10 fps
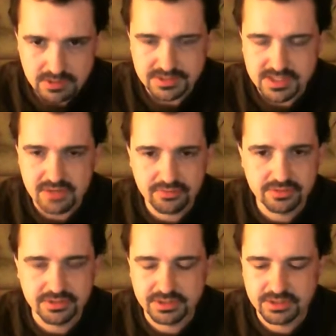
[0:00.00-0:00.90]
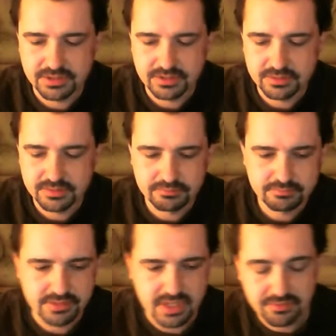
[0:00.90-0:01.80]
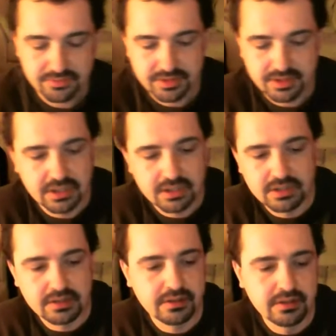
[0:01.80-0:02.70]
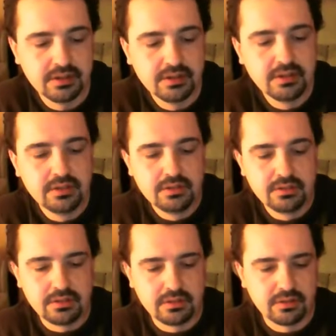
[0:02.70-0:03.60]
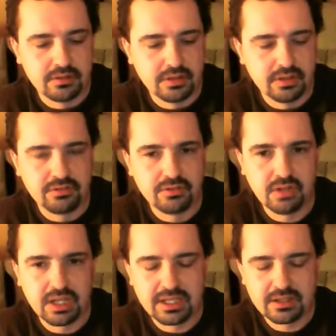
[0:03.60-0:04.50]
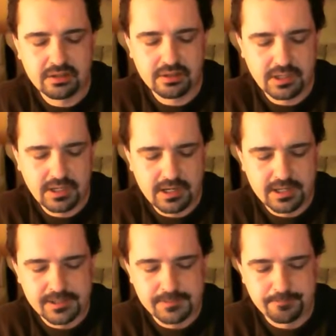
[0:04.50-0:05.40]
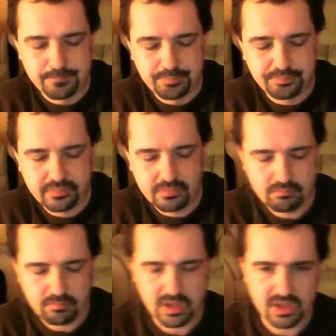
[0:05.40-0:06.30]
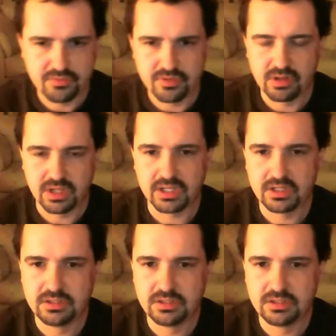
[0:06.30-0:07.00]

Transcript: definitely, definitely, uh, you know, if you like, um, if you like